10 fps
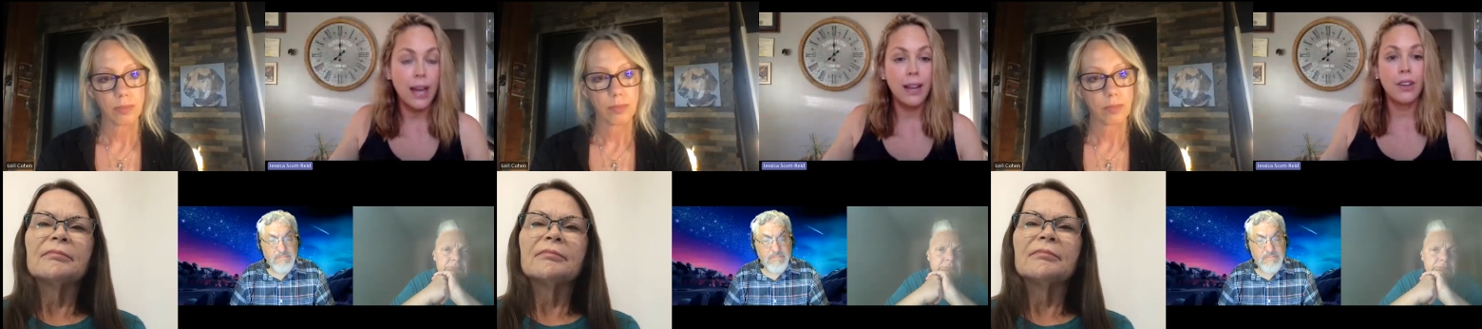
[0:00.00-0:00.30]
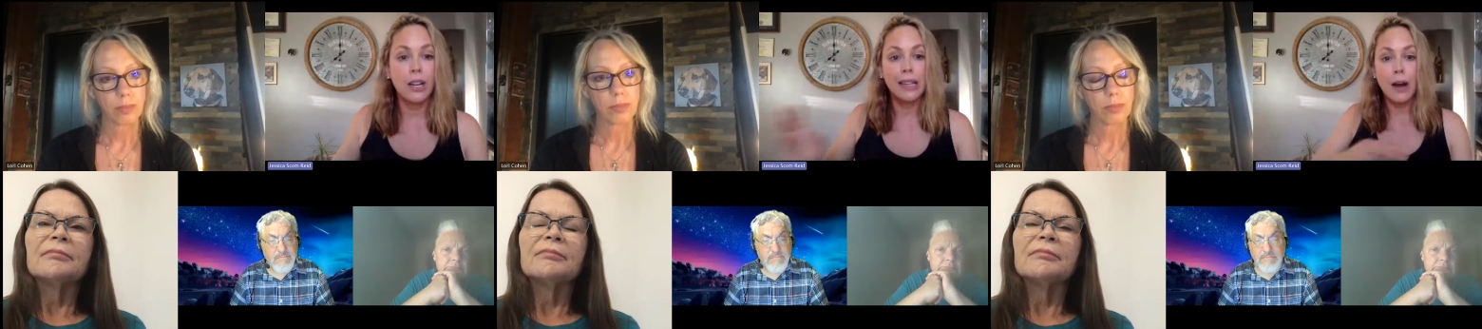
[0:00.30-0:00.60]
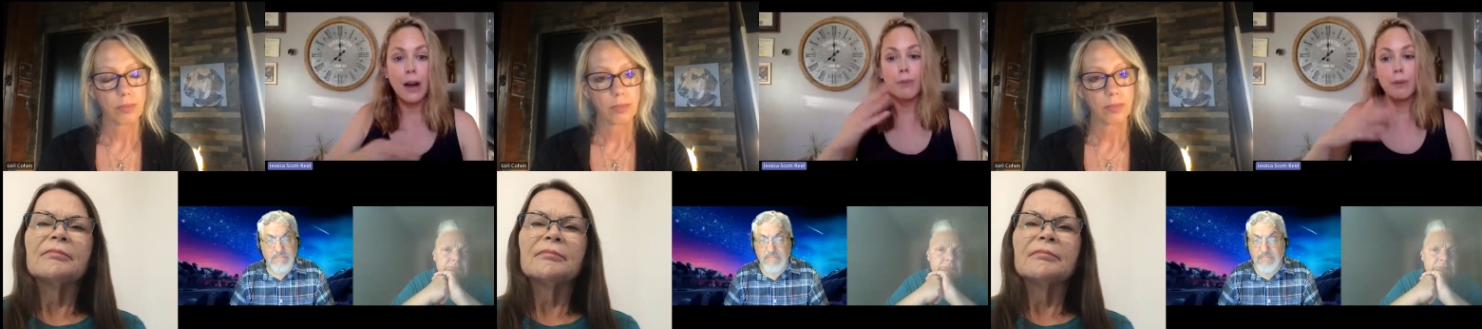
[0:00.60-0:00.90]
Speaker 1: So that even
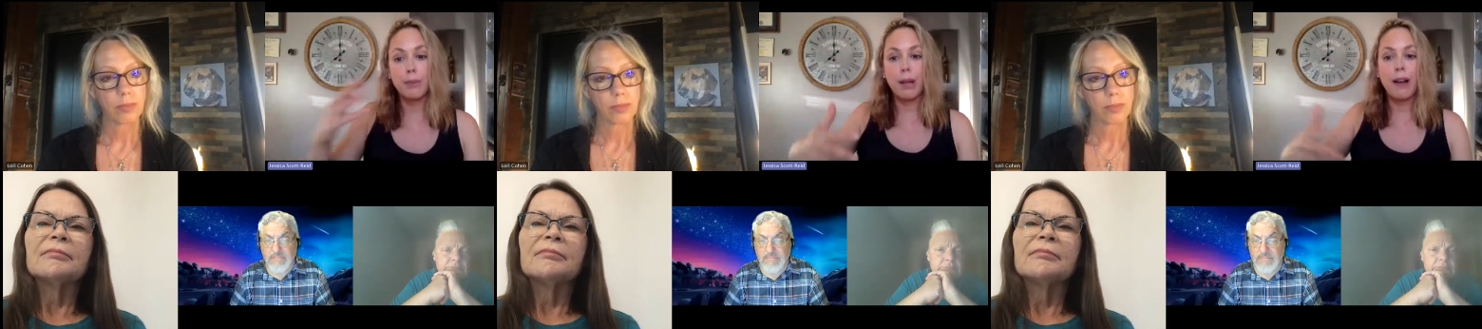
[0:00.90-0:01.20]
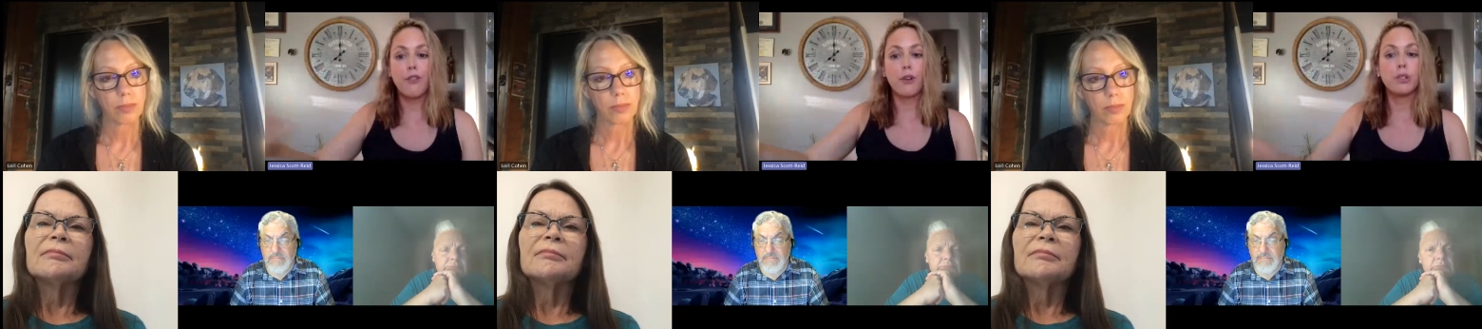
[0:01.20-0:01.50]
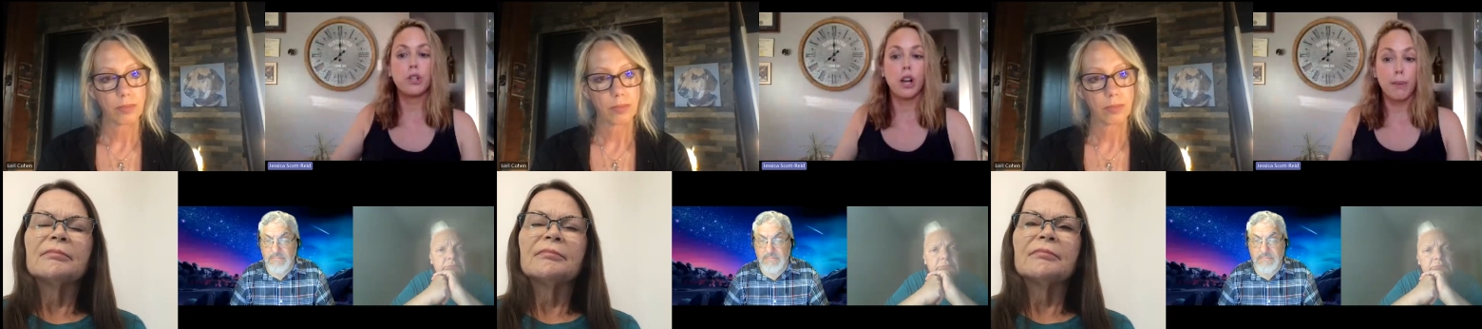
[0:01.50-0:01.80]
allowed me the
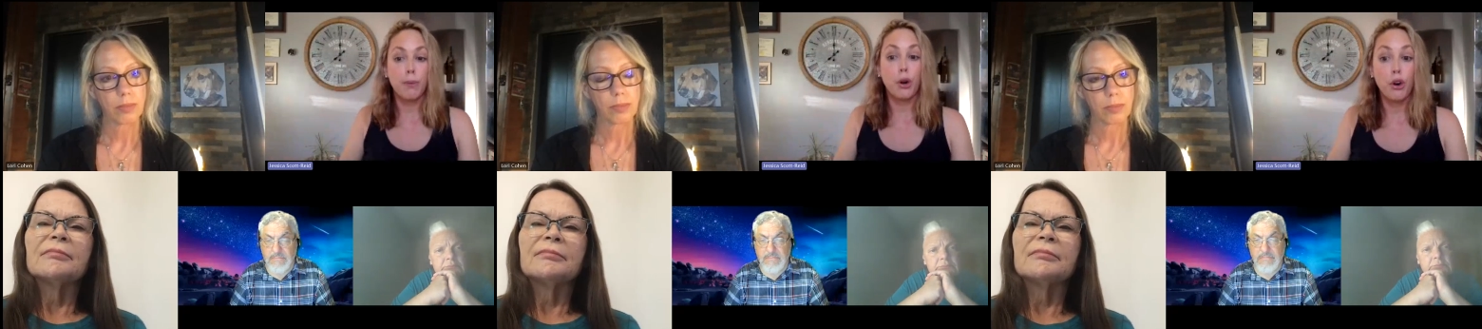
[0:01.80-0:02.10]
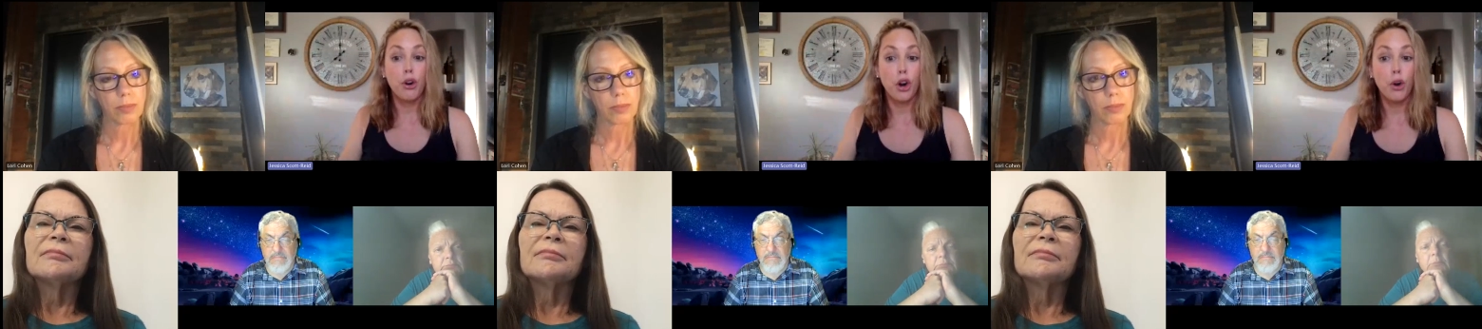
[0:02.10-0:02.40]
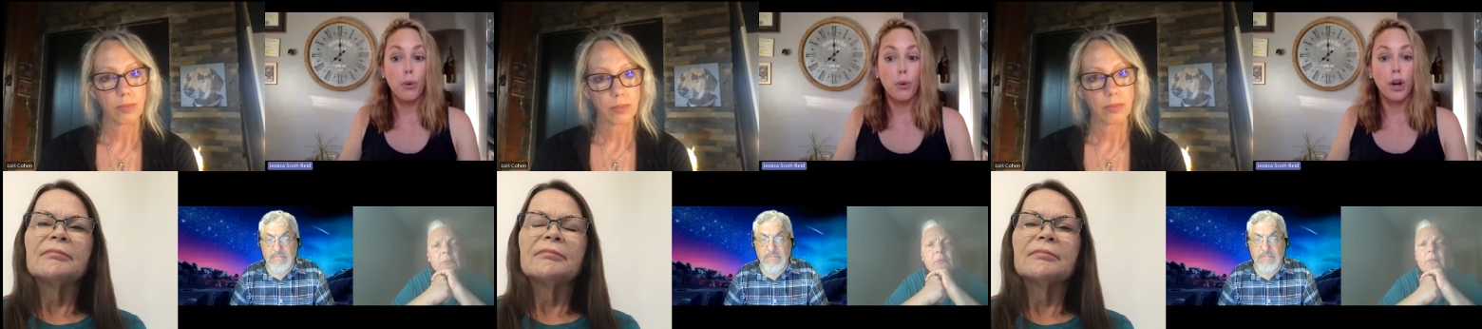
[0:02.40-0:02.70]
platform to talk about her
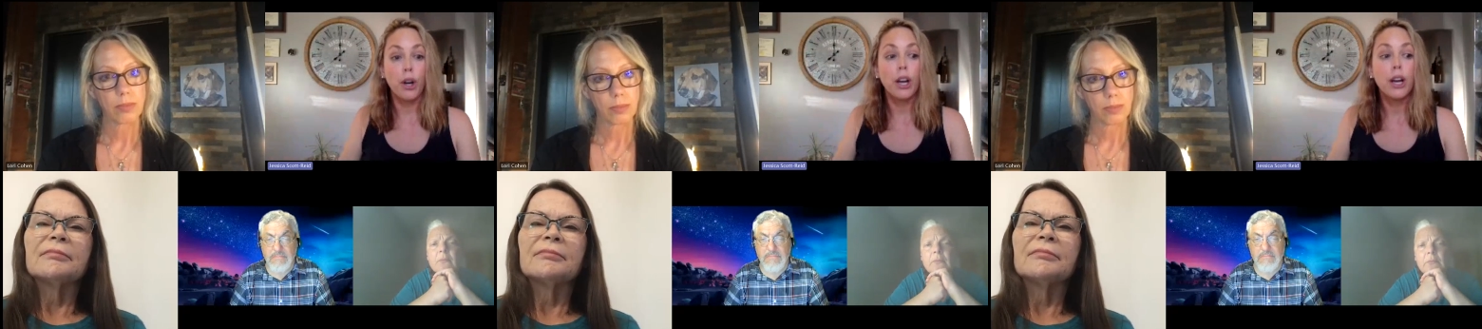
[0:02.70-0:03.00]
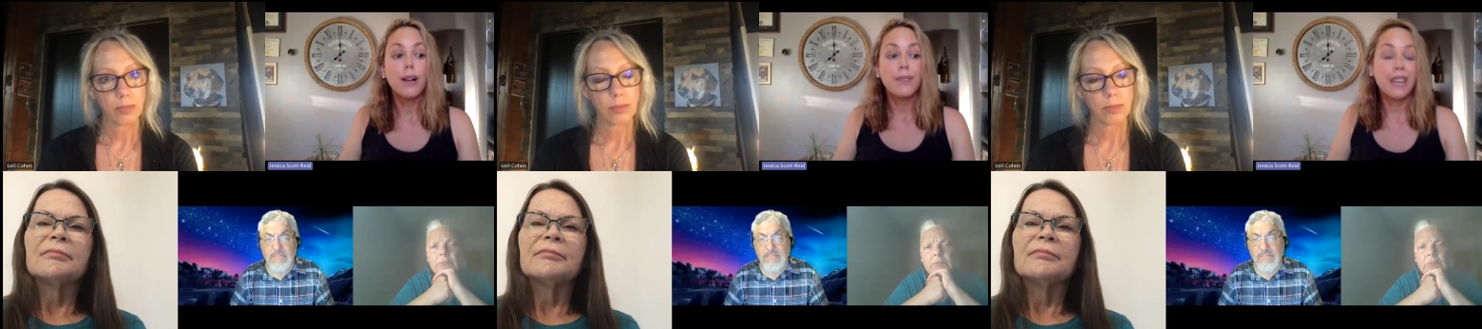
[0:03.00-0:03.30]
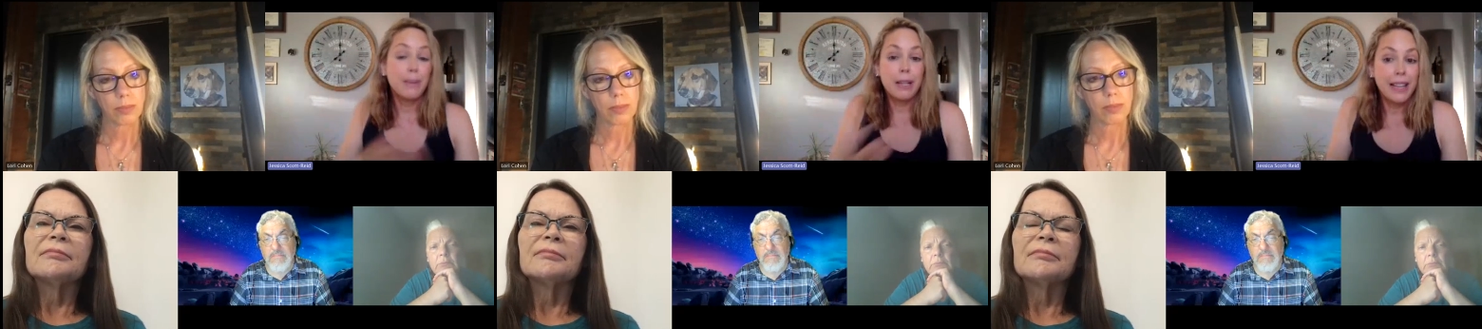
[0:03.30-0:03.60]
and her work
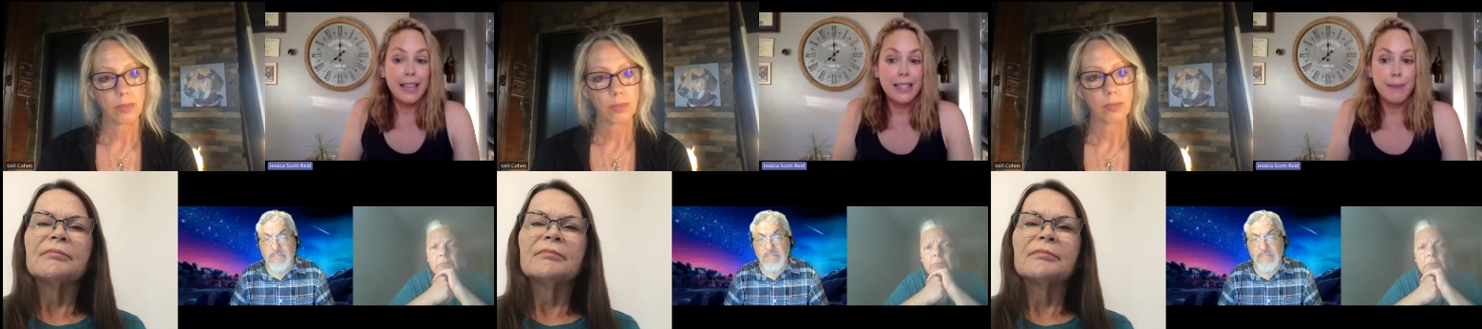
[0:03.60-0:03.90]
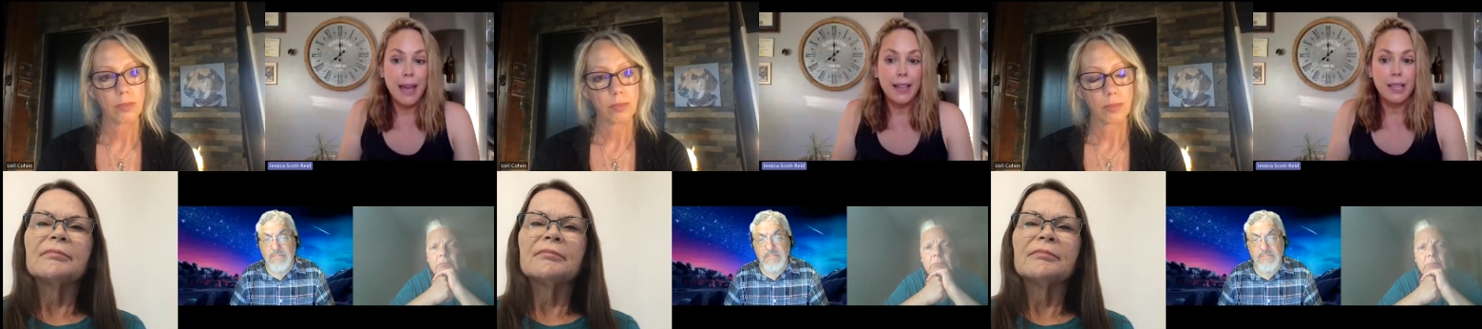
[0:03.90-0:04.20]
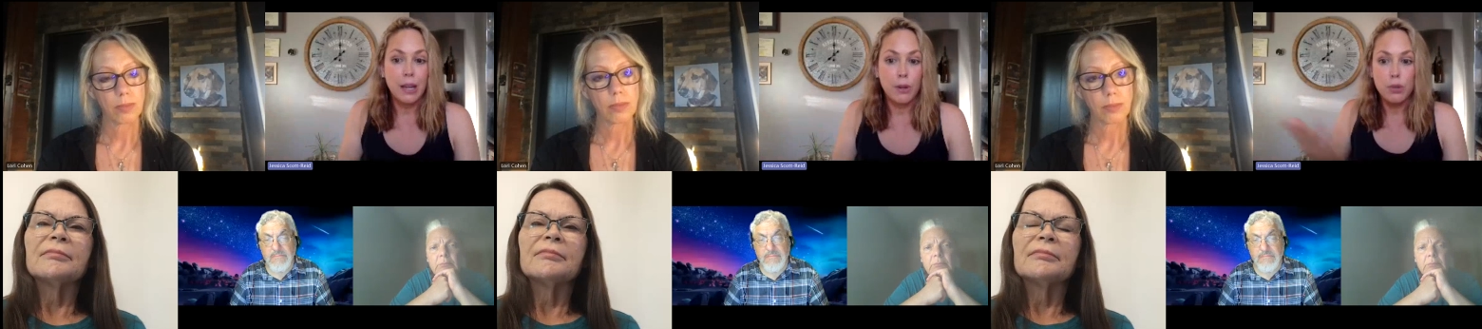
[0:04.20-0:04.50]
in Maclean's
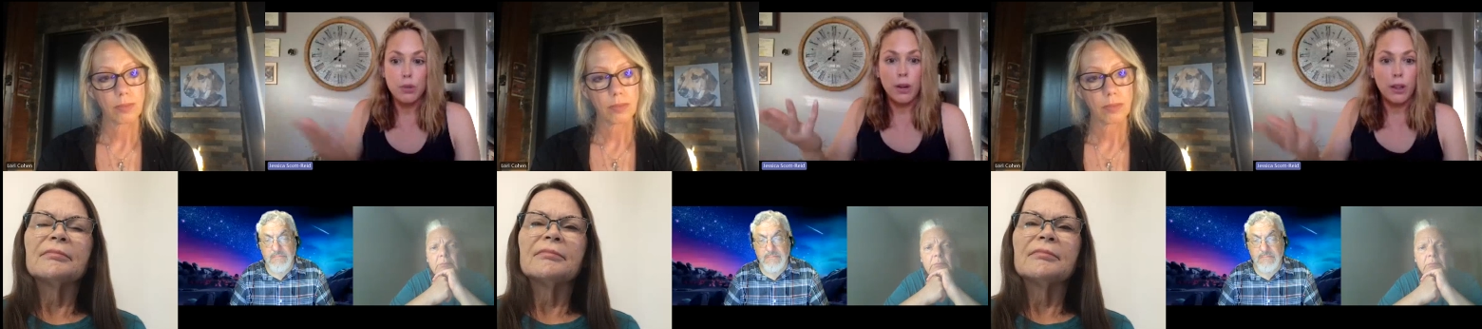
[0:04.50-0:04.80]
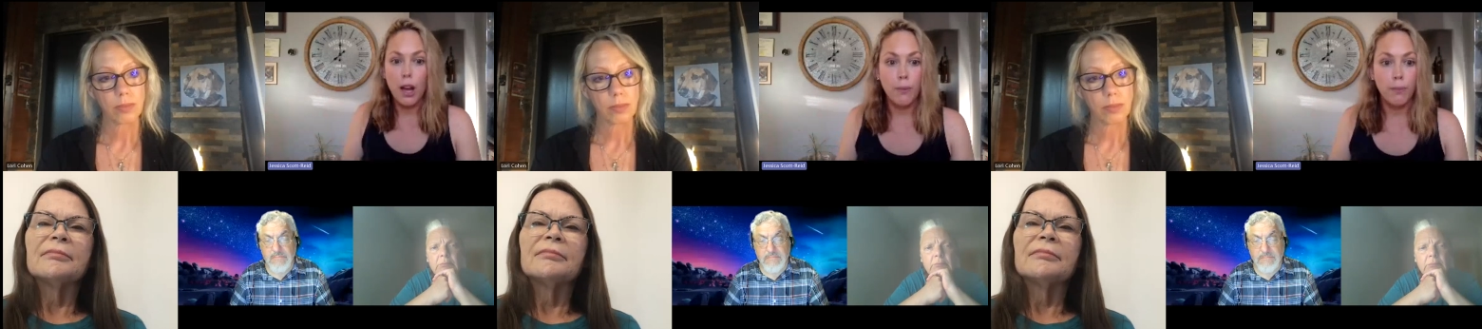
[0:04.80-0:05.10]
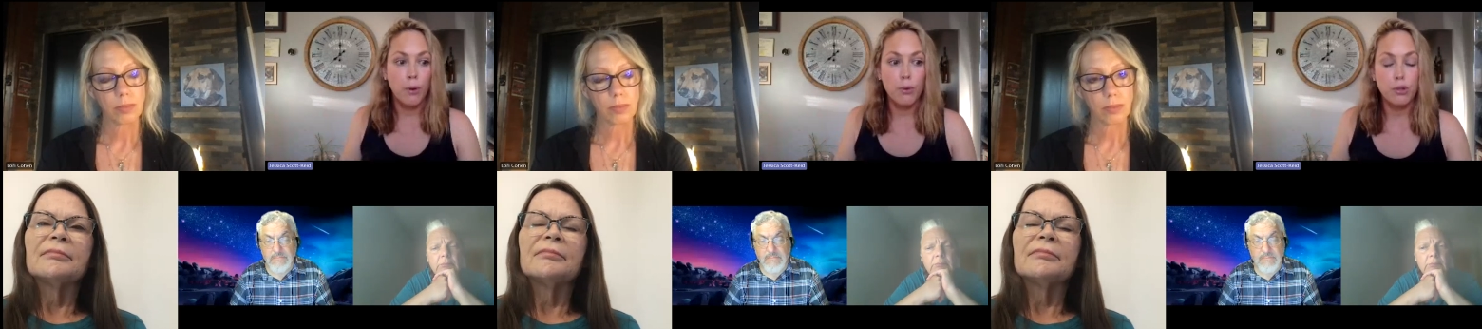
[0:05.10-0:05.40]
magazine, which is one of the
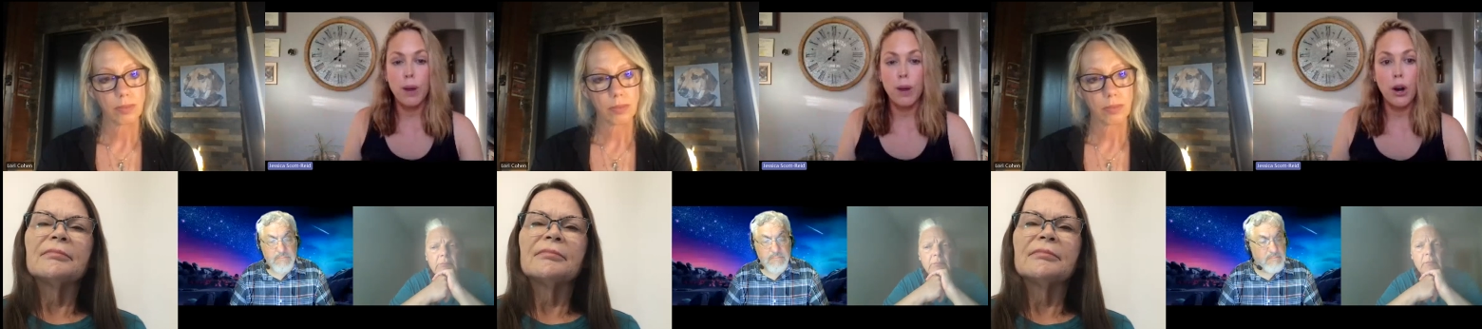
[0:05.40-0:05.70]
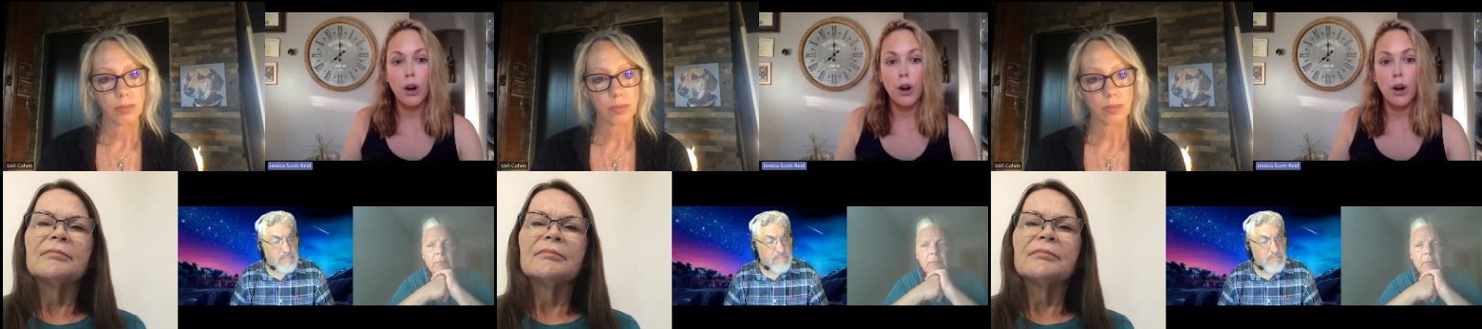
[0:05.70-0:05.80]
most